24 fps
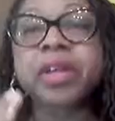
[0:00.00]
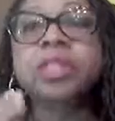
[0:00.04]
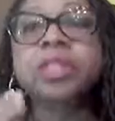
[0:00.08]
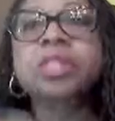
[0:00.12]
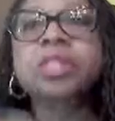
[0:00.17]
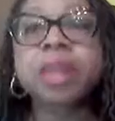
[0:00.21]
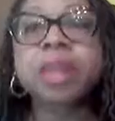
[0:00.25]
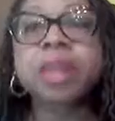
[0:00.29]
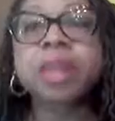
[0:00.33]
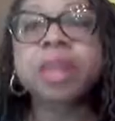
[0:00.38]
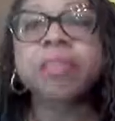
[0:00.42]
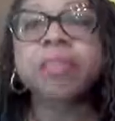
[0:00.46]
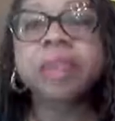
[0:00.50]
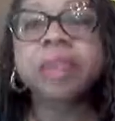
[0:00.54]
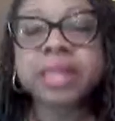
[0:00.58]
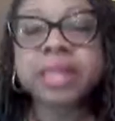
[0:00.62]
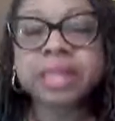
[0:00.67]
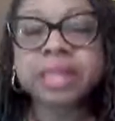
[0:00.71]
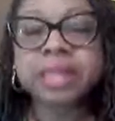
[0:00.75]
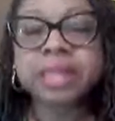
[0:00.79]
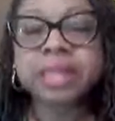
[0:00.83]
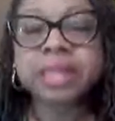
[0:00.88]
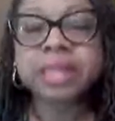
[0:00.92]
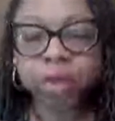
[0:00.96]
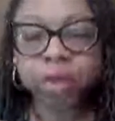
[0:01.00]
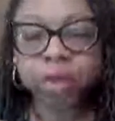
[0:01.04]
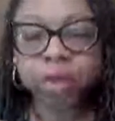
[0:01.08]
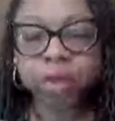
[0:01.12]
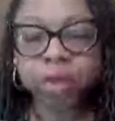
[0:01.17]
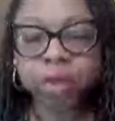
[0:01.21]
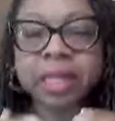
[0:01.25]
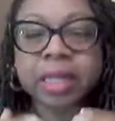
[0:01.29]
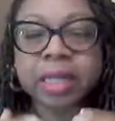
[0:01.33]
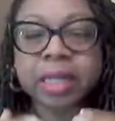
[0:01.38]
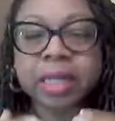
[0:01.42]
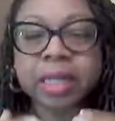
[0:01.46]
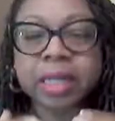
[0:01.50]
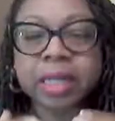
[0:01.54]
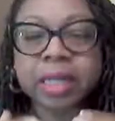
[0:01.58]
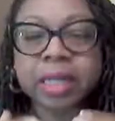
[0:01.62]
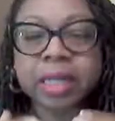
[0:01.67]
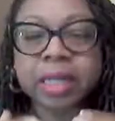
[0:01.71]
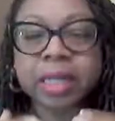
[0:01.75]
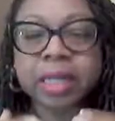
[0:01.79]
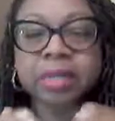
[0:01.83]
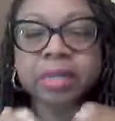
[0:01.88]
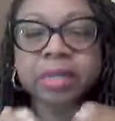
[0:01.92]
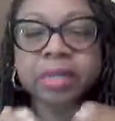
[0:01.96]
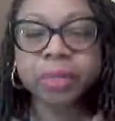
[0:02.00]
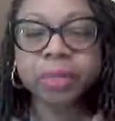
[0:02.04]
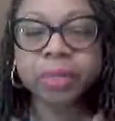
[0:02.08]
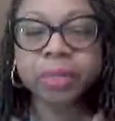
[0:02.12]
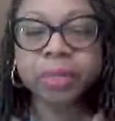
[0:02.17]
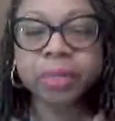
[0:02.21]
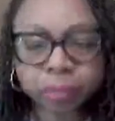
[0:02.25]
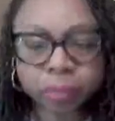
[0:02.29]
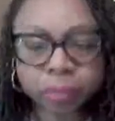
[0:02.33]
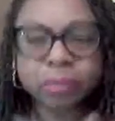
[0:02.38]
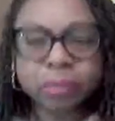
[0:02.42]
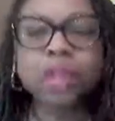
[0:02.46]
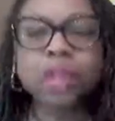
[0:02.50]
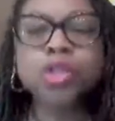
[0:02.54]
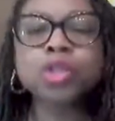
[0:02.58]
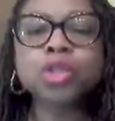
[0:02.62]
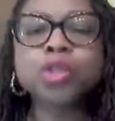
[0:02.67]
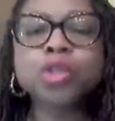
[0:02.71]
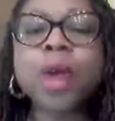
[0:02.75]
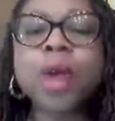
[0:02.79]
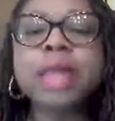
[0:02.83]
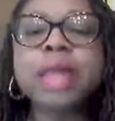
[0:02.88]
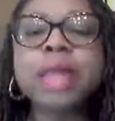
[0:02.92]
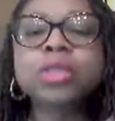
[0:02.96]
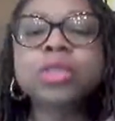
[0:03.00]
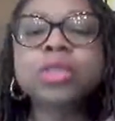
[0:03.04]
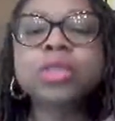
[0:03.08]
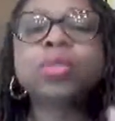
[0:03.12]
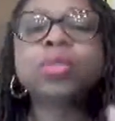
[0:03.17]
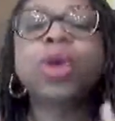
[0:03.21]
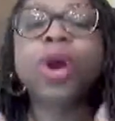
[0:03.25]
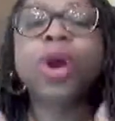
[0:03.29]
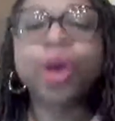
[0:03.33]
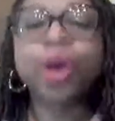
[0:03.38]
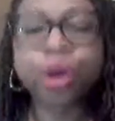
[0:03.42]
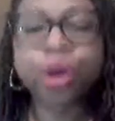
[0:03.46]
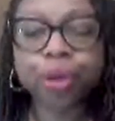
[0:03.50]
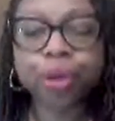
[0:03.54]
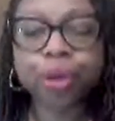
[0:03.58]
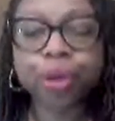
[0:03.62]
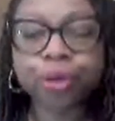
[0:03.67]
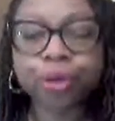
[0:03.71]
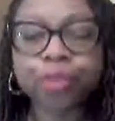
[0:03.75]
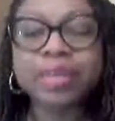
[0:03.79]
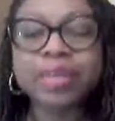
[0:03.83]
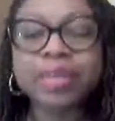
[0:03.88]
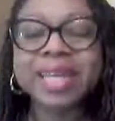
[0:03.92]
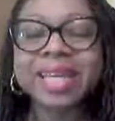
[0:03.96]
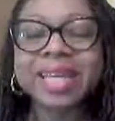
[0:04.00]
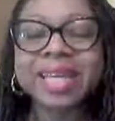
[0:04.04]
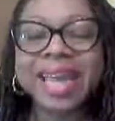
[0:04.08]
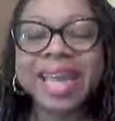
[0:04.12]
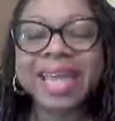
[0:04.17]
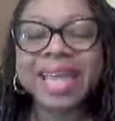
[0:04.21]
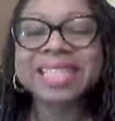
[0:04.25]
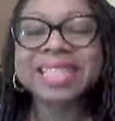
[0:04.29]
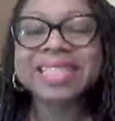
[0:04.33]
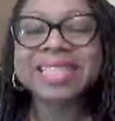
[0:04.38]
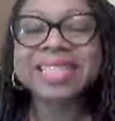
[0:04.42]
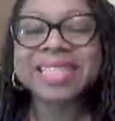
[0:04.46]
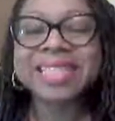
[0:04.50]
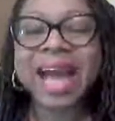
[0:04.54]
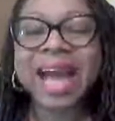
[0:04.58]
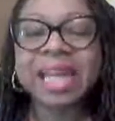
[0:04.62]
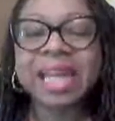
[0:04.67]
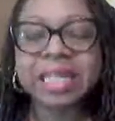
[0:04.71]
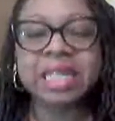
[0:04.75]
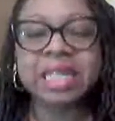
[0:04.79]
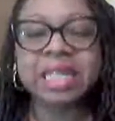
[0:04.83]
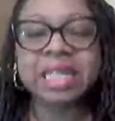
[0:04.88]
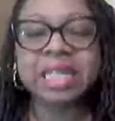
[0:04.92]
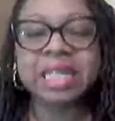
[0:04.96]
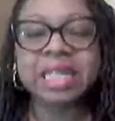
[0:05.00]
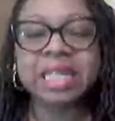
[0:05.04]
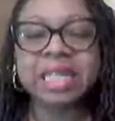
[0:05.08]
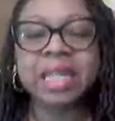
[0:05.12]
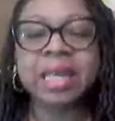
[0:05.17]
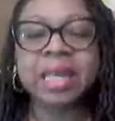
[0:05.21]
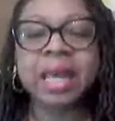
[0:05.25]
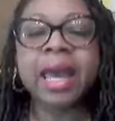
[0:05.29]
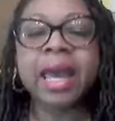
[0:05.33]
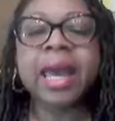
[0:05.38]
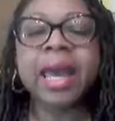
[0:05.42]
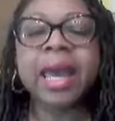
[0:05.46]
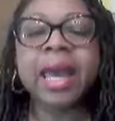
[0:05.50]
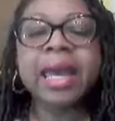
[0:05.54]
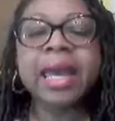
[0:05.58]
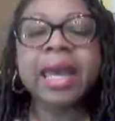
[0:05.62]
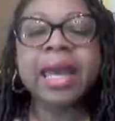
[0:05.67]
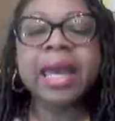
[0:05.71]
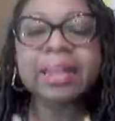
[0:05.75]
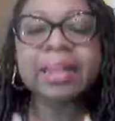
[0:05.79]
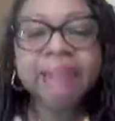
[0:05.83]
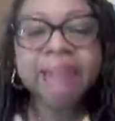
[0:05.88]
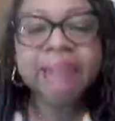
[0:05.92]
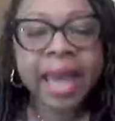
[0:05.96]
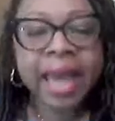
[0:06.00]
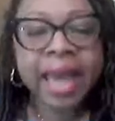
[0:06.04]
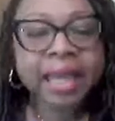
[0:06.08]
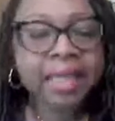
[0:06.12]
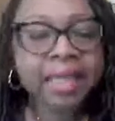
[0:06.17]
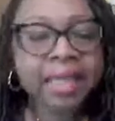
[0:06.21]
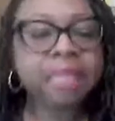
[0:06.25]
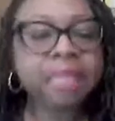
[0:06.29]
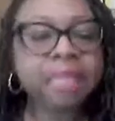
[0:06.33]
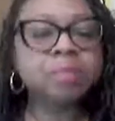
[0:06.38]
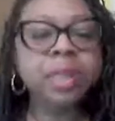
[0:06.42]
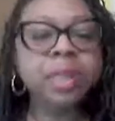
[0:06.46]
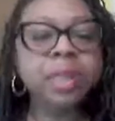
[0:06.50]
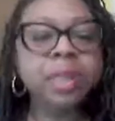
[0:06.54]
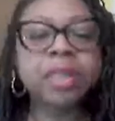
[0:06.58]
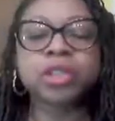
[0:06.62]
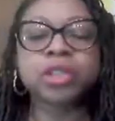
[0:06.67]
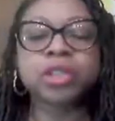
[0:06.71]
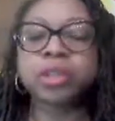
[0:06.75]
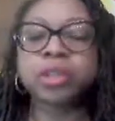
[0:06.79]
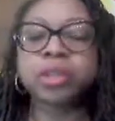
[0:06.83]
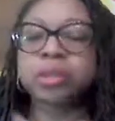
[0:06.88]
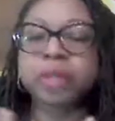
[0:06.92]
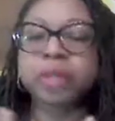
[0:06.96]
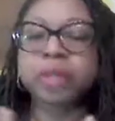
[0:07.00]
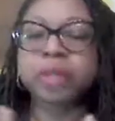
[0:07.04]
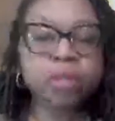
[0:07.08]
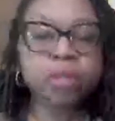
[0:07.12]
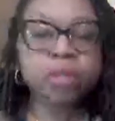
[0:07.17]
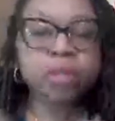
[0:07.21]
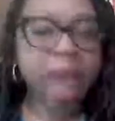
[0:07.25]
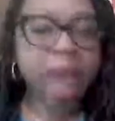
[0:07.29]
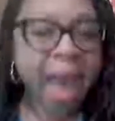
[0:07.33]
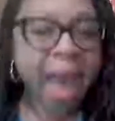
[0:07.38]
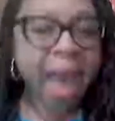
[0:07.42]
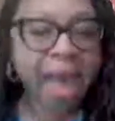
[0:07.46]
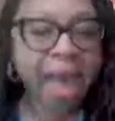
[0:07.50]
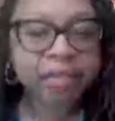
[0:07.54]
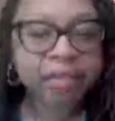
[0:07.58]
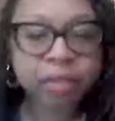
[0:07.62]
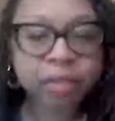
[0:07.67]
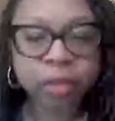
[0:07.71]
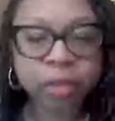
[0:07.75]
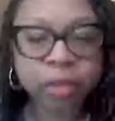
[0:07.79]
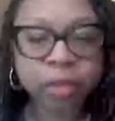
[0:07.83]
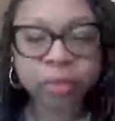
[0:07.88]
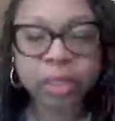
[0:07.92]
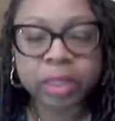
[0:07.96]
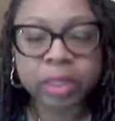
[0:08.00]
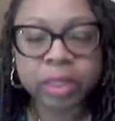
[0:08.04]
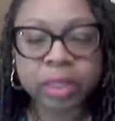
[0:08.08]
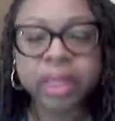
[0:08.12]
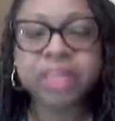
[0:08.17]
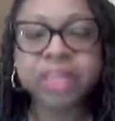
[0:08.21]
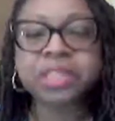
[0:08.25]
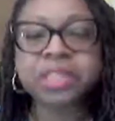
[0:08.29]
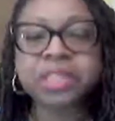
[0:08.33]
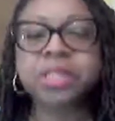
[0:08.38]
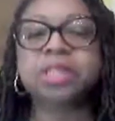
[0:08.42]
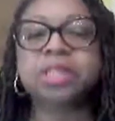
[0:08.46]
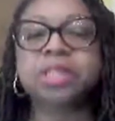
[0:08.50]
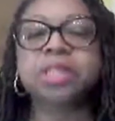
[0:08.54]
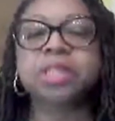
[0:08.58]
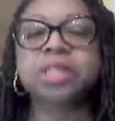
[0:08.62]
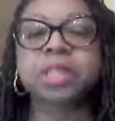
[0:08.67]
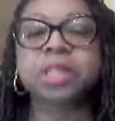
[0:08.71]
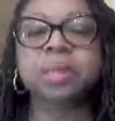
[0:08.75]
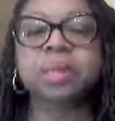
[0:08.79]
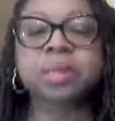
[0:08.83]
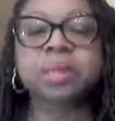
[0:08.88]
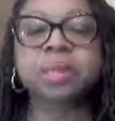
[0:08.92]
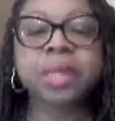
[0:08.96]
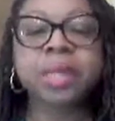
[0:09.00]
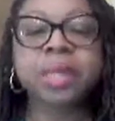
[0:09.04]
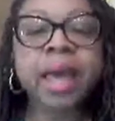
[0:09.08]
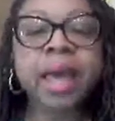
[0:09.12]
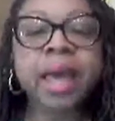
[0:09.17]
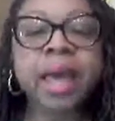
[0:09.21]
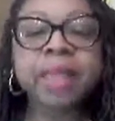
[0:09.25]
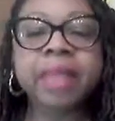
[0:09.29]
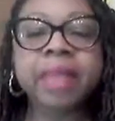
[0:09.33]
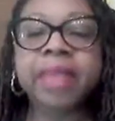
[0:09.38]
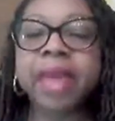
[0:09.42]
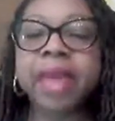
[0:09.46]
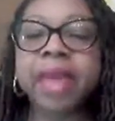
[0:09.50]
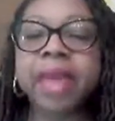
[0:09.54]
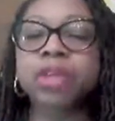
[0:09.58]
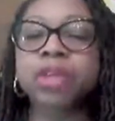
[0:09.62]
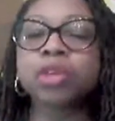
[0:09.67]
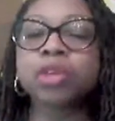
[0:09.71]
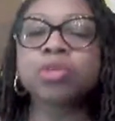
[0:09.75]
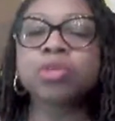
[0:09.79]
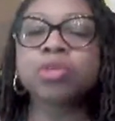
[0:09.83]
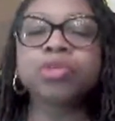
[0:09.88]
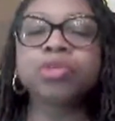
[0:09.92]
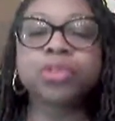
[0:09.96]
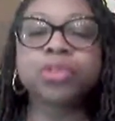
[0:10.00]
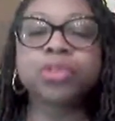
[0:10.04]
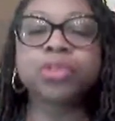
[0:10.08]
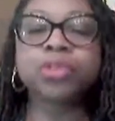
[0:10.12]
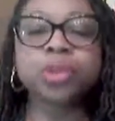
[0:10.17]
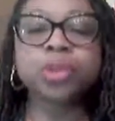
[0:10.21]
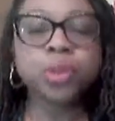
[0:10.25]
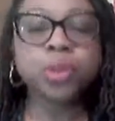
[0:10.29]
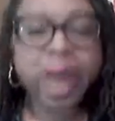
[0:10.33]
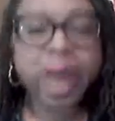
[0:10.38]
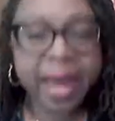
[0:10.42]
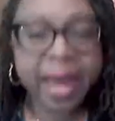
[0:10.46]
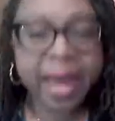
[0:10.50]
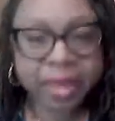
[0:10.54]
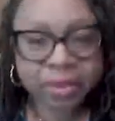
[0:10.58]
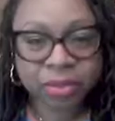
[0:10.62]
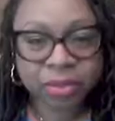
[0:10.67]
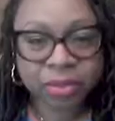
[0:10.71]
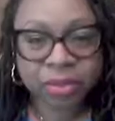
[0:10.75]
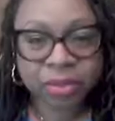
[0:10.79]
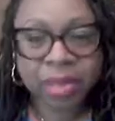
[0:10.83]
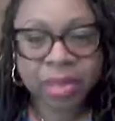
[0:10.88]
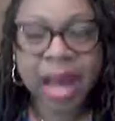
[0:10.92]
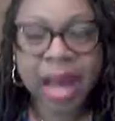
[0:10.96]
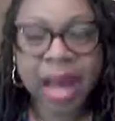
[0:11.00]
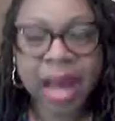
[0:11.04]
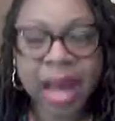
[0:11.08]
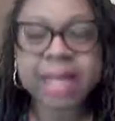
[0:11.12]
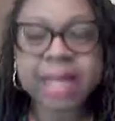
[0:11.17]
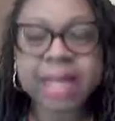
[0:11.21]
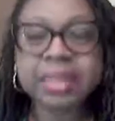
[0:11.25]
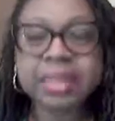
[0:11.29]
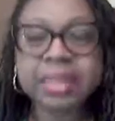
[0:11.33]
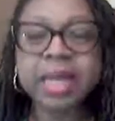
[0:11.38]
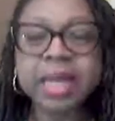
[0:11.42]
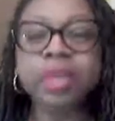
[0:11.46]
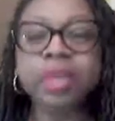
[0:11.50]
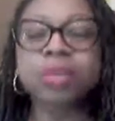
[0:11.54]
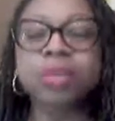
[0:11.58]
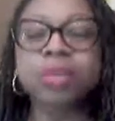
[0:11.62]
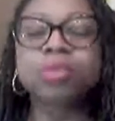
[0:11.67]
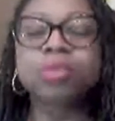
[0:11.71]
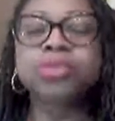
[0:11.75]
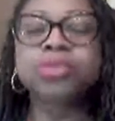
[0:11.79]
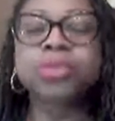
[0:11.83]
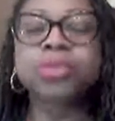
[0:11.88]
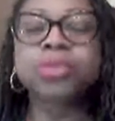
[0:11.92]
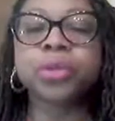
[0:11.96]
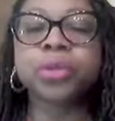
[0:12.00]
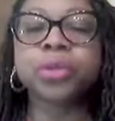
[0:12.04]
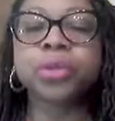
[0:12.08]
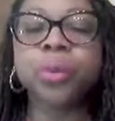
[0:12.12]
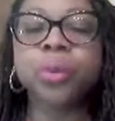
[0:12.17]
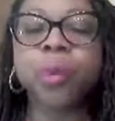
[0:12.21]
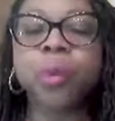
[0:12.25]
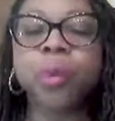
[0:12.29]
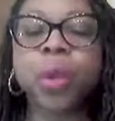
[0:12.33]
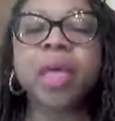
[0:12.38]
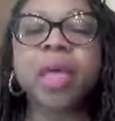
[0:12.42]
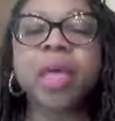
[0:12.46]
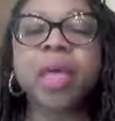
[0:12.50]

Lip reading: are some things that you can do to try to curb the anxiety, and that is making sure that you have good relationships, that you do exercise, that you do